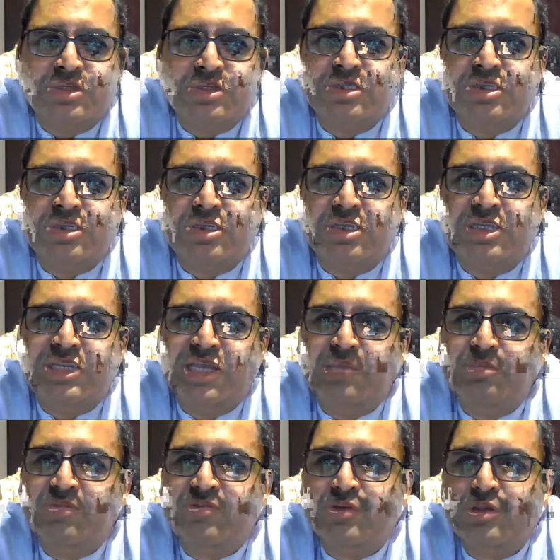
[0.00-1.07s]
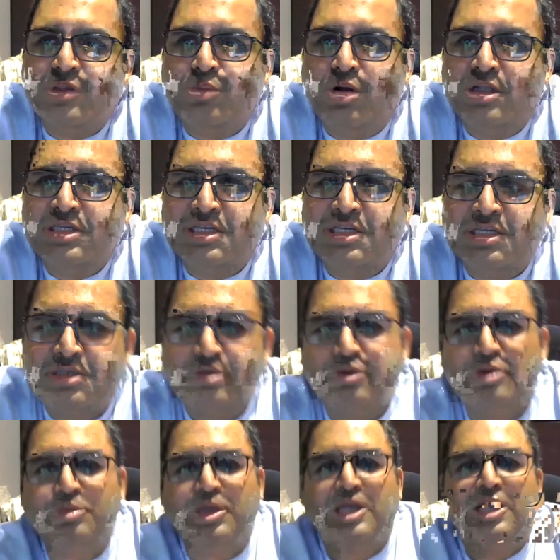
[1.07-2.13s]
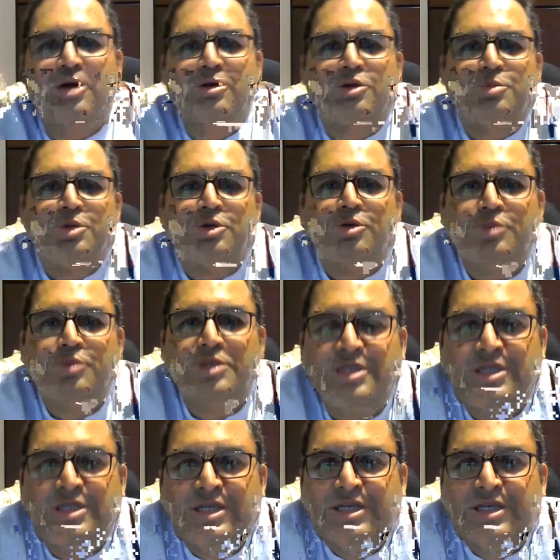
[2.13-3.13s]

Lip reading: a day before the malls are going to be allowed to be open,